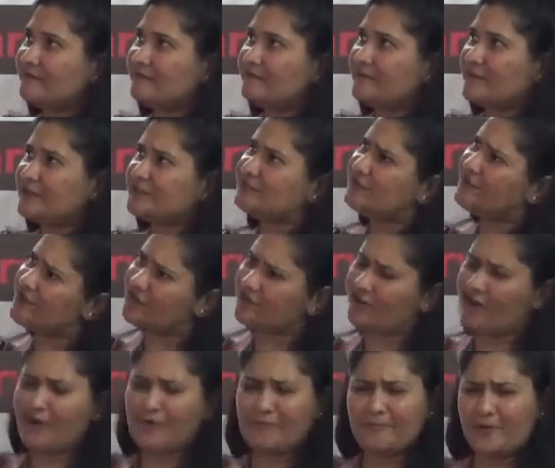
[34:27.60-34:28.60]
Which we
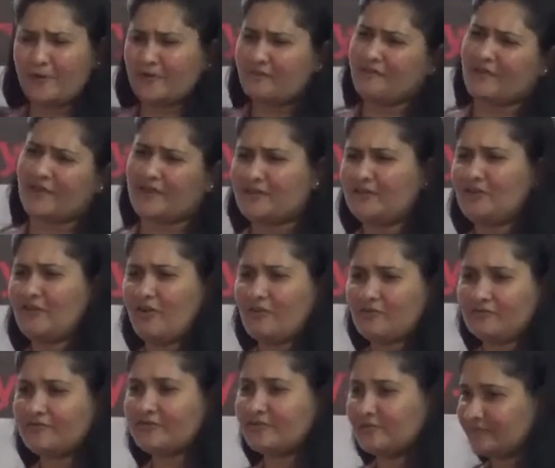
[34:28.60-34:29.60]
draw upon very
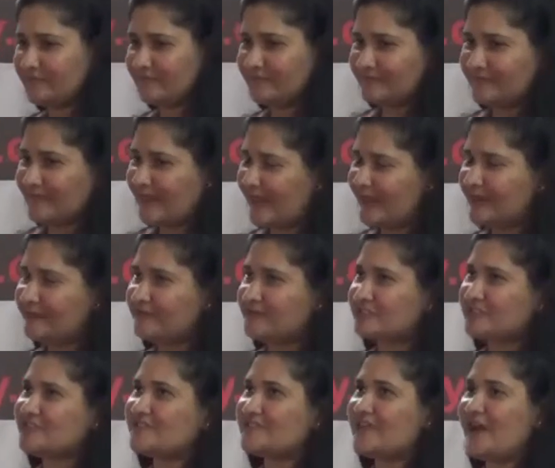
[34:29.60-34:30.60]
often, and
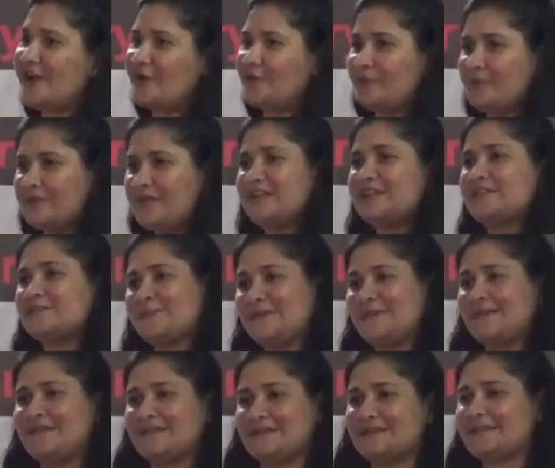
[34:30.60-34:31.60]
which is how we
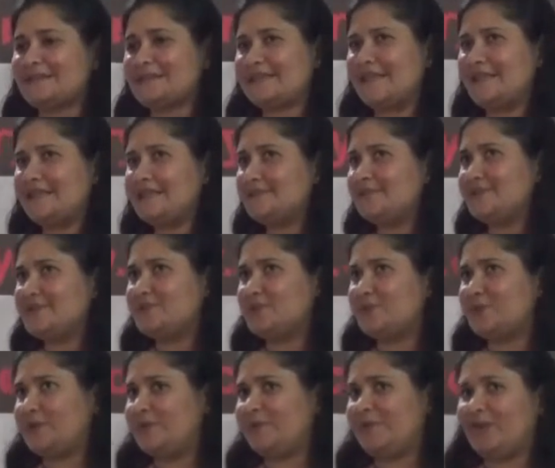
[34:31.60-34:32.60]
experience things
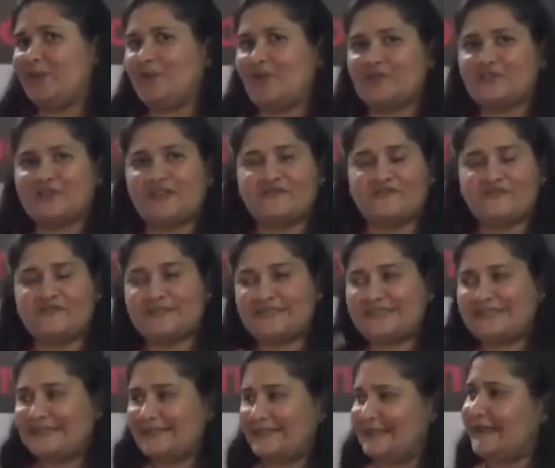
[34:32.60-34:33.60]
which we may not have
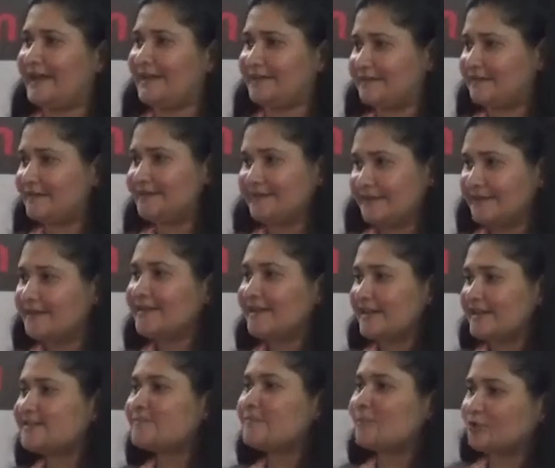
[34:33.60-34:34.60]
physically had
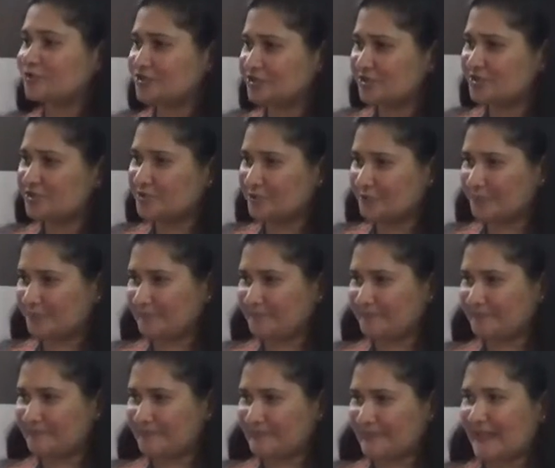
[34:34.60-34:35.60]
exposure to.
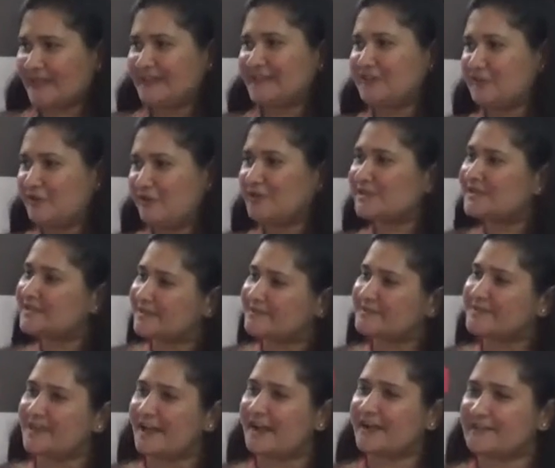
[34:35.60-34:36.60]
And he calls
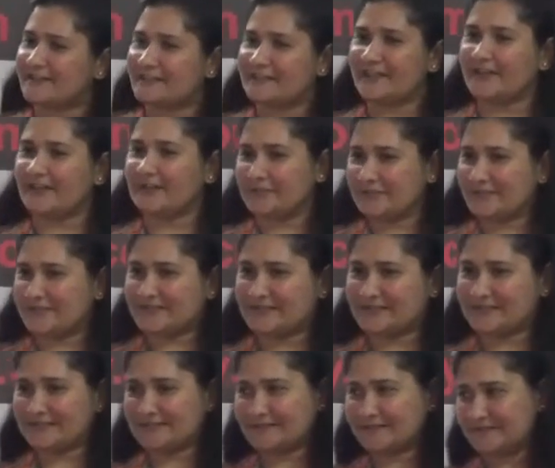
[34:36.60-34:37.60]
them the
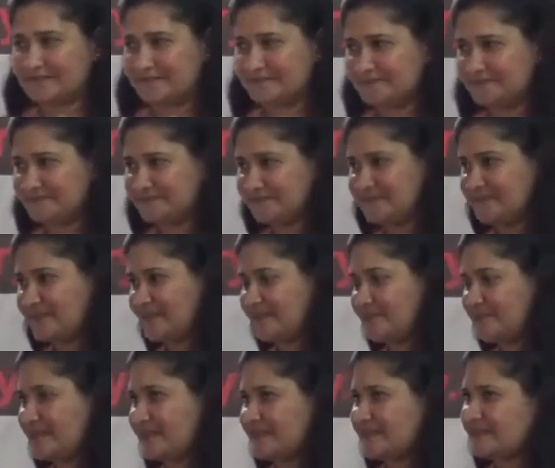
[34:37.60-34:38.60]
archetypes,
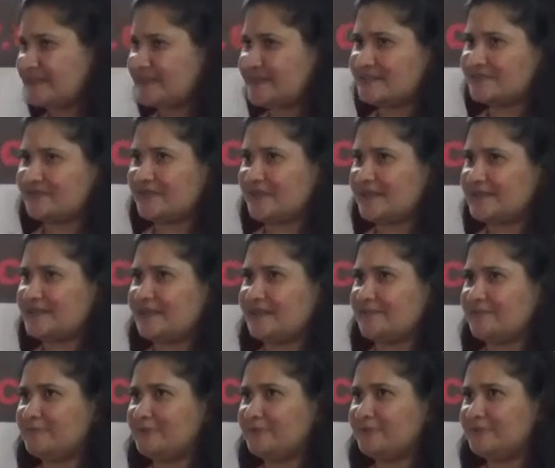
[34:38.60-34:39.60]
right? Where he says, for
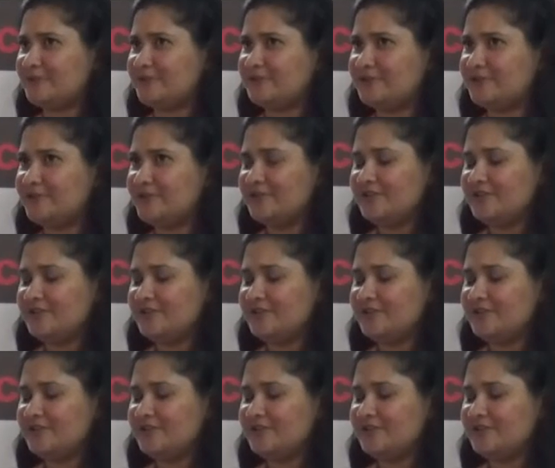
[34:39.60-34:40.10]
example,